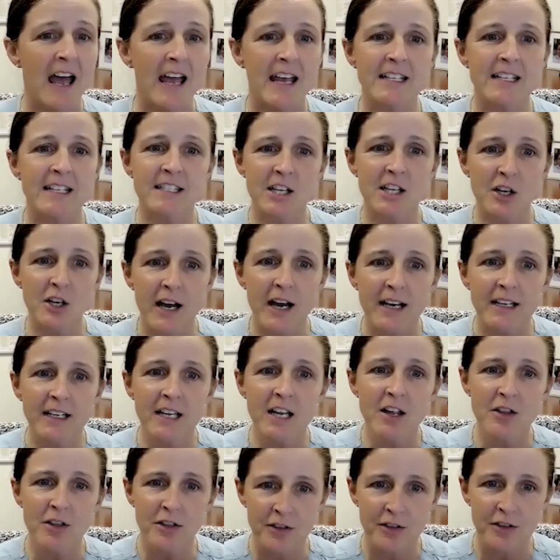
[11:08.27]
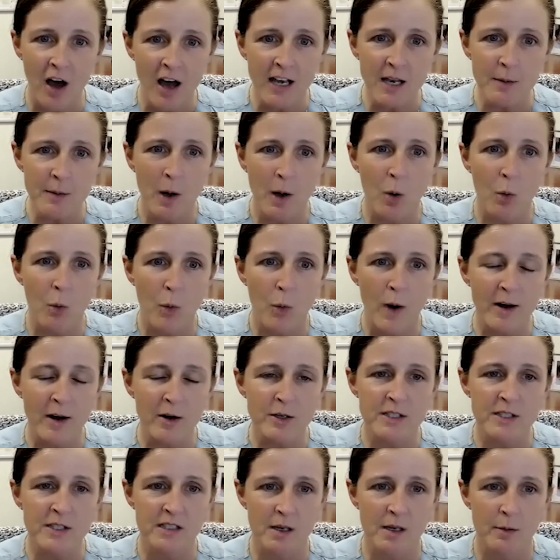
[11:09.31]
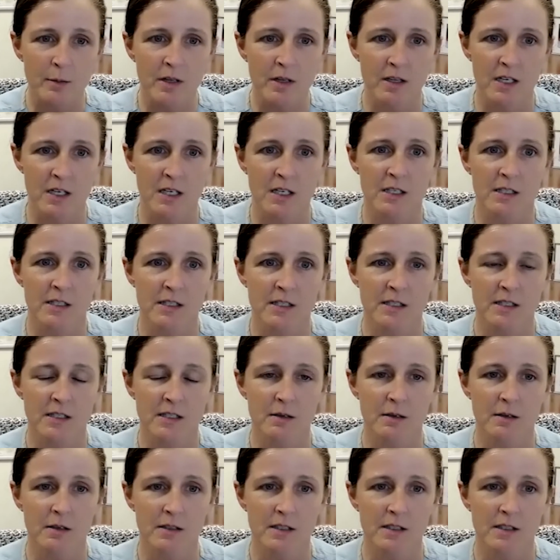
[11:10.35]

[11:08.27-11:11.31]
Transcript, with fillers: is there any thought about where some of this